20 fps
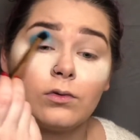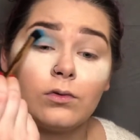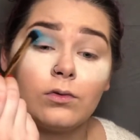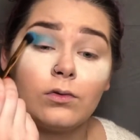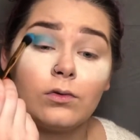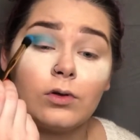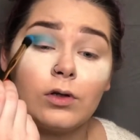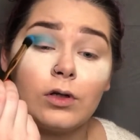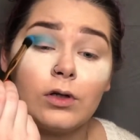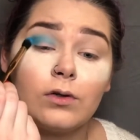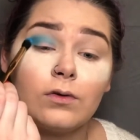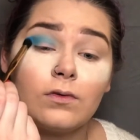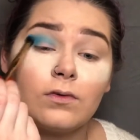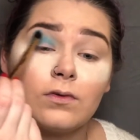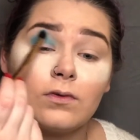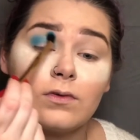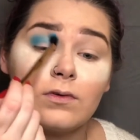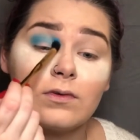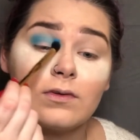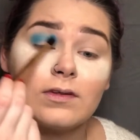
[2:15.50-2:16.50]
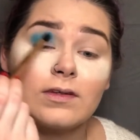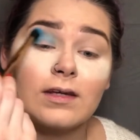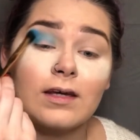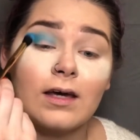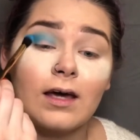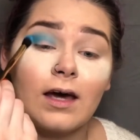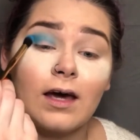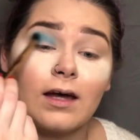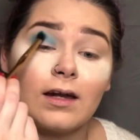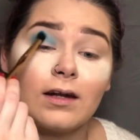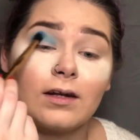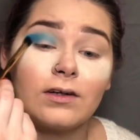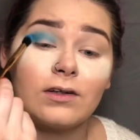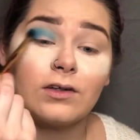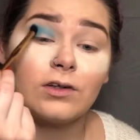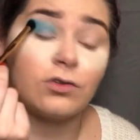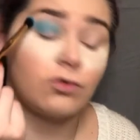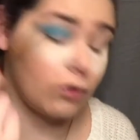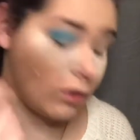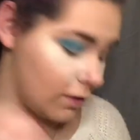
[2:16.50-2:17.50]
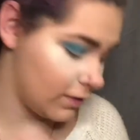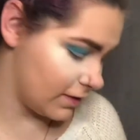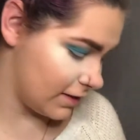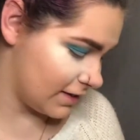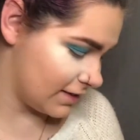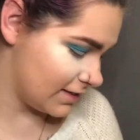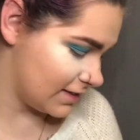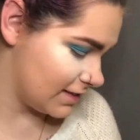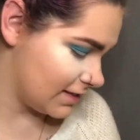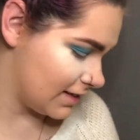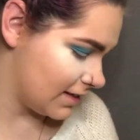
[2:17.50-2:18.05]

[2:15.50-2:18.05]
to use to draw things.